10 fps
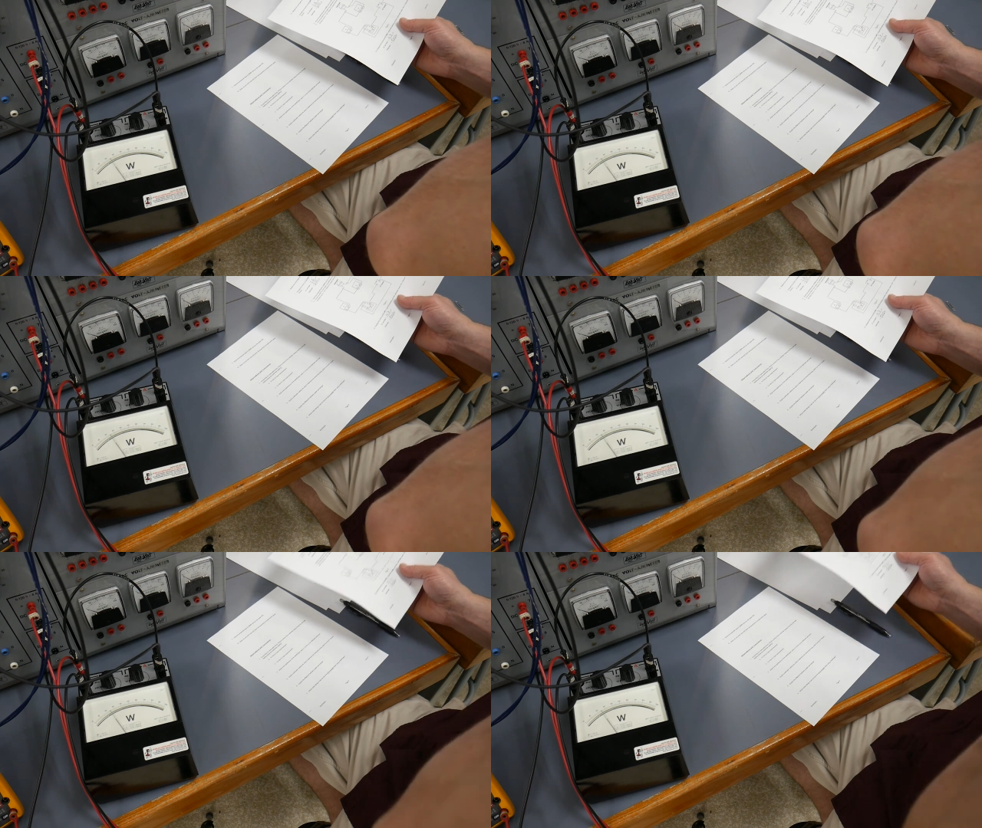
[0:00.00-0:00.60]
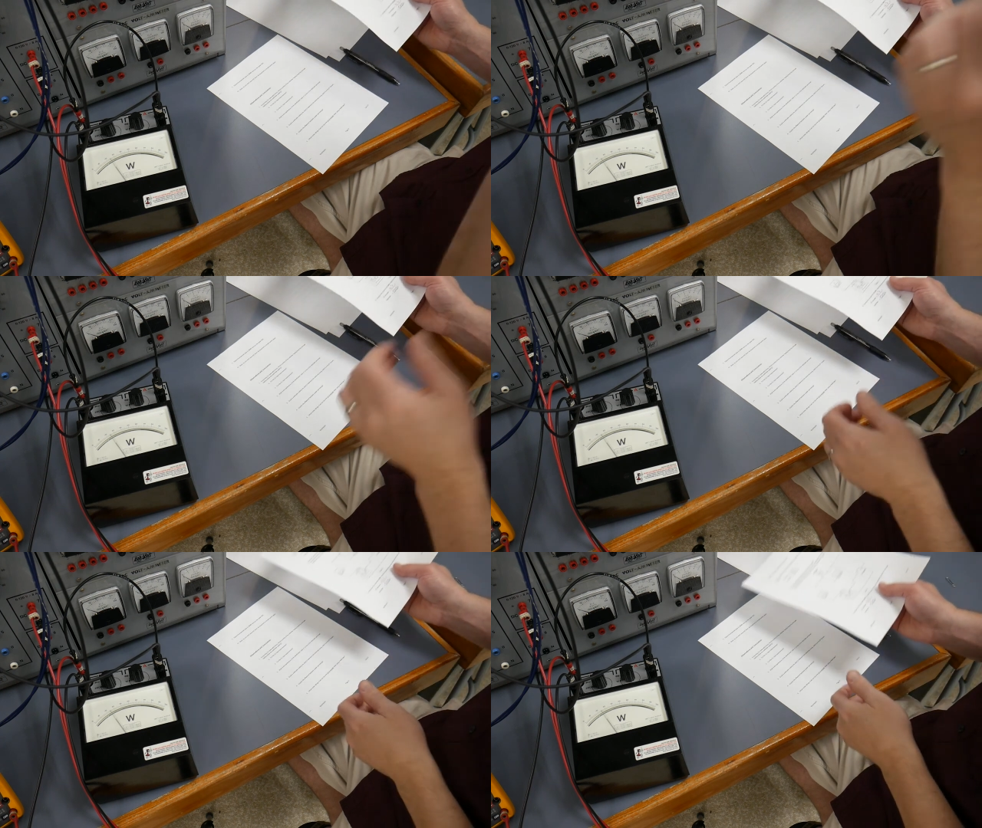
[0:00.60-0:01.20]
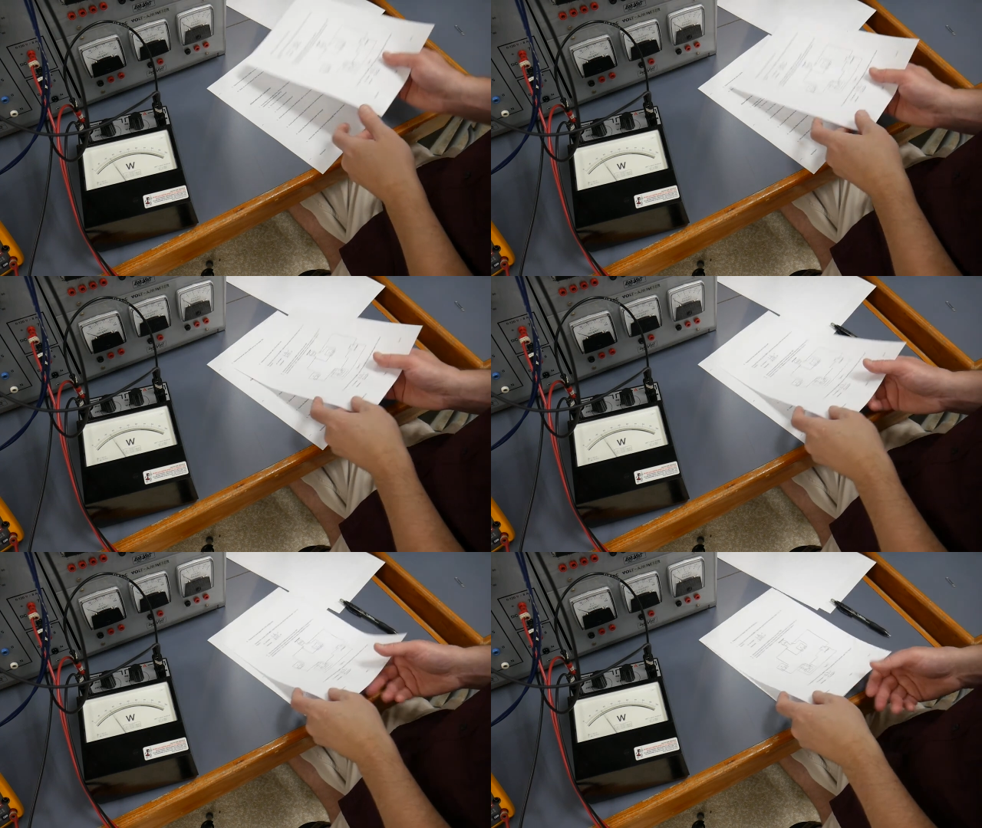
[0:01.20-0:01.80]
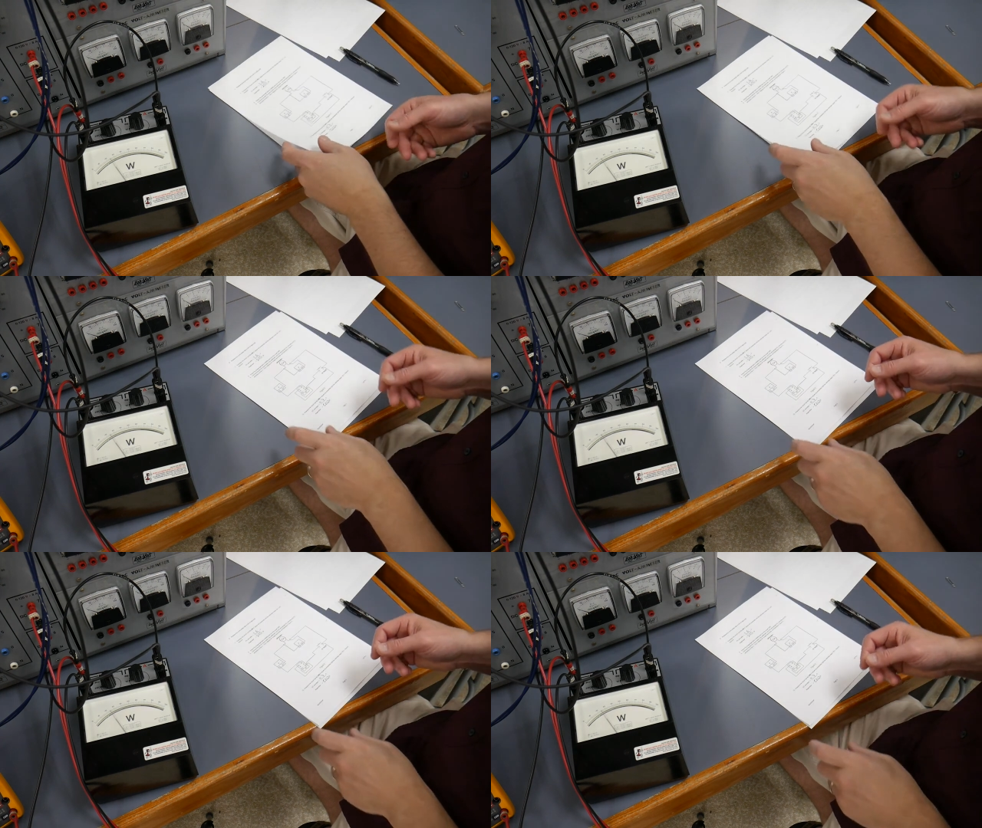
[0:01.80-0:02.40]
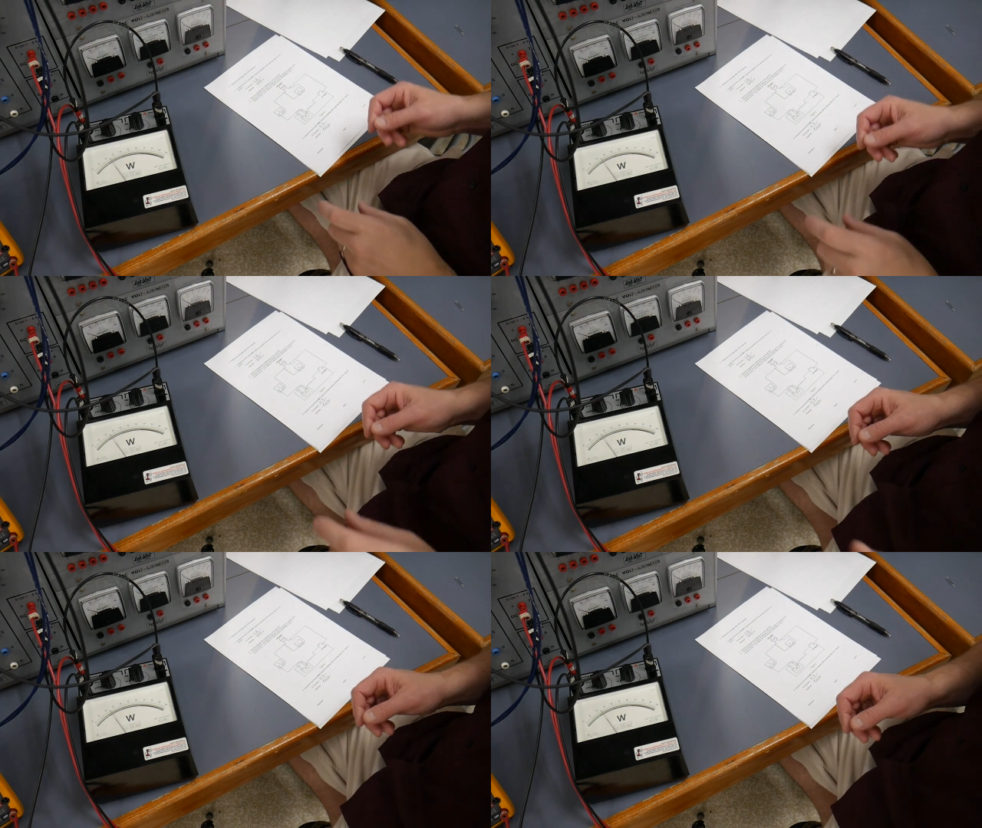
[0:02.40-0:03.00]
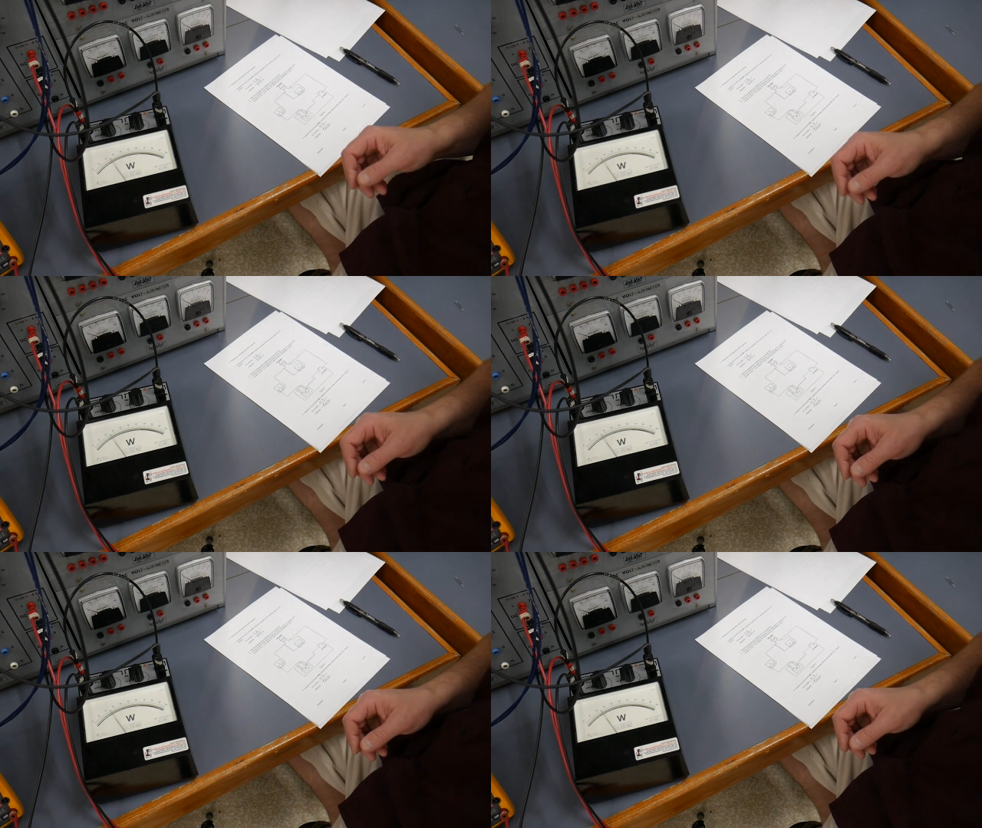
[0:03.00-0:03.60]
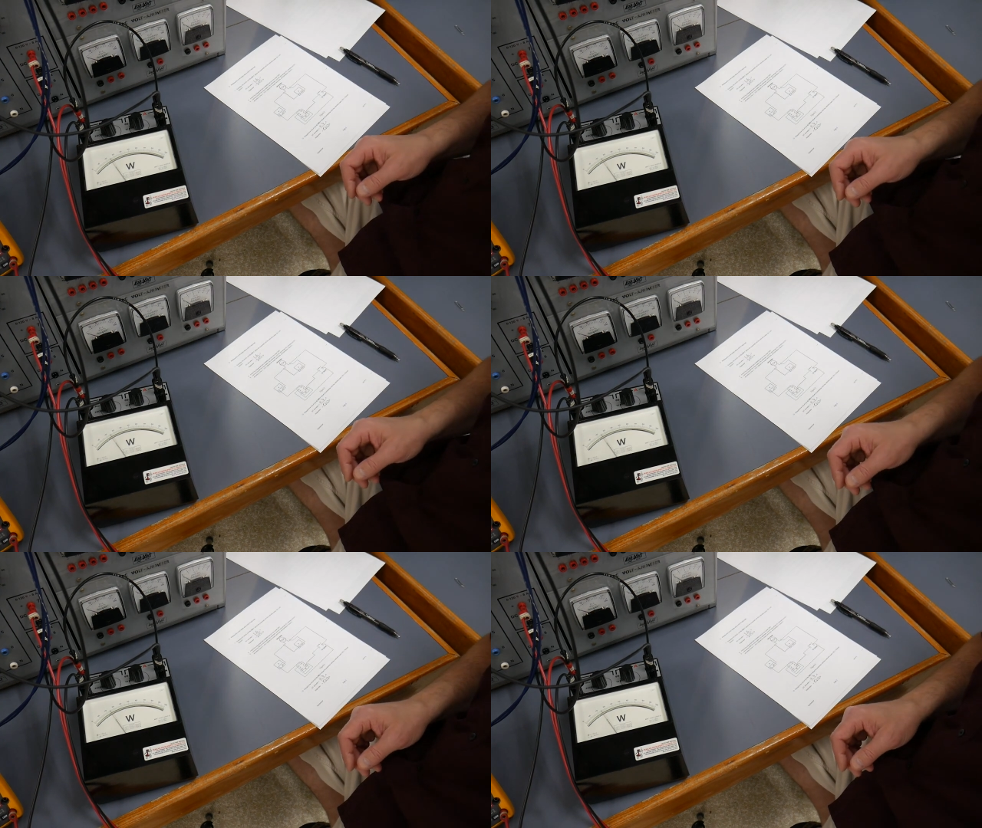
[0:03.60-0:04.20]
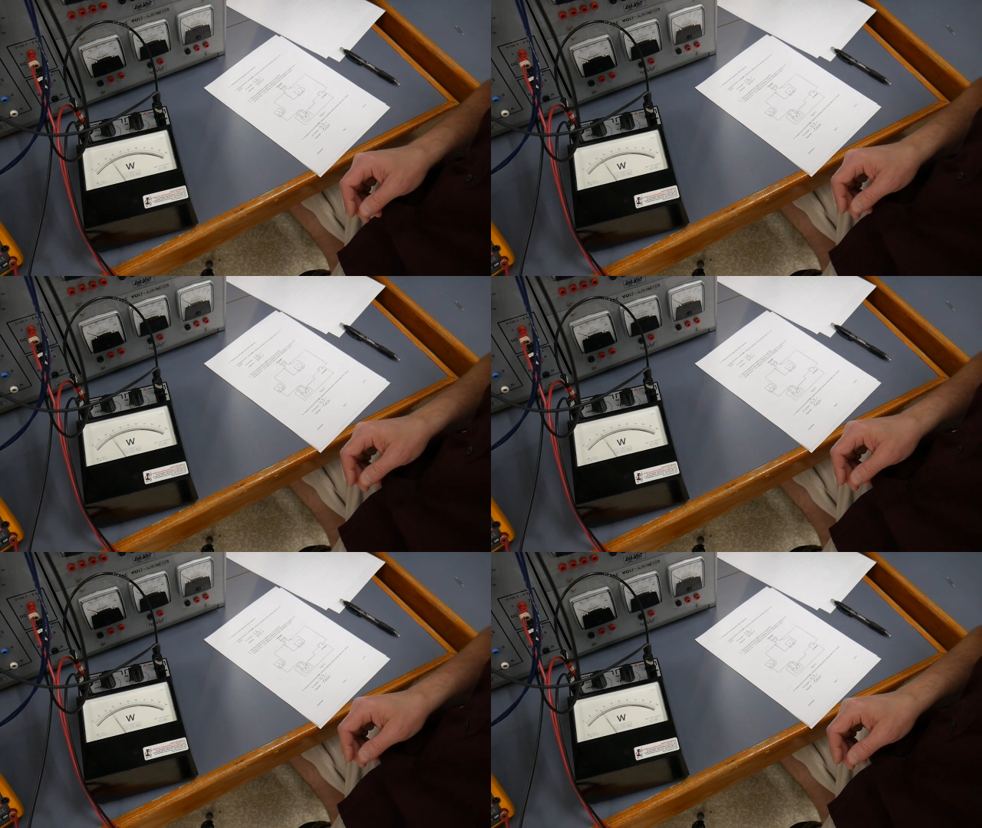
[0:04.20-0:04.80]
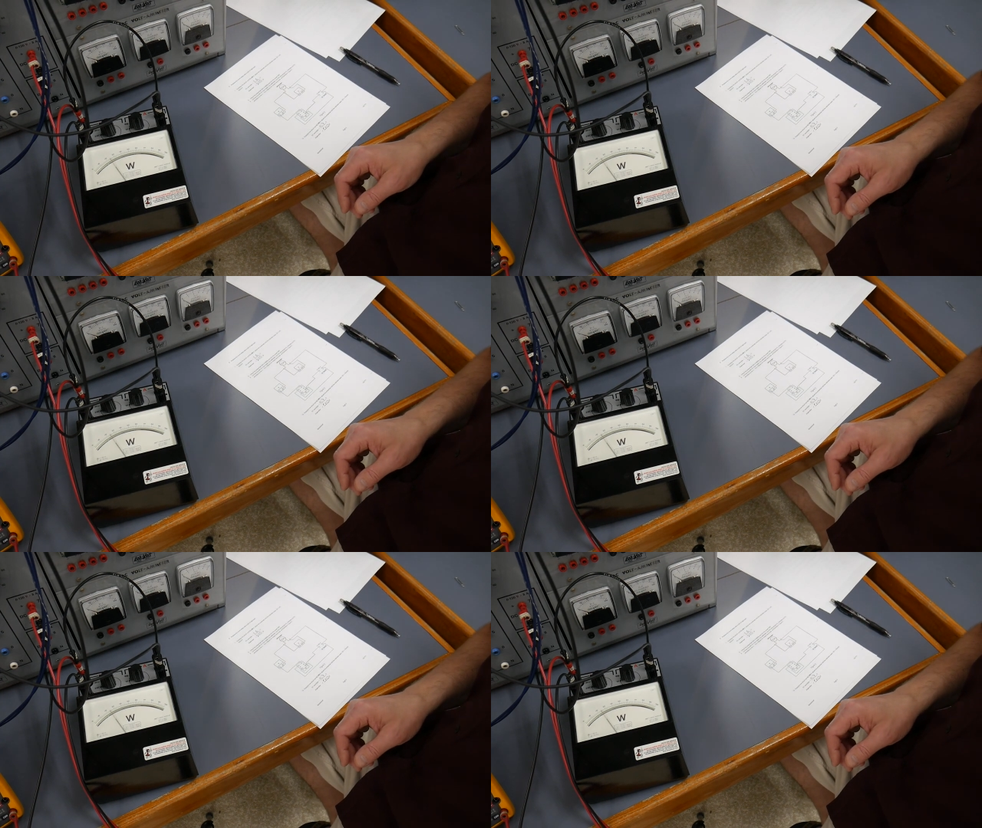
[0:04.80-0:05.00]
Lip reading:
[unreadable: no face in view]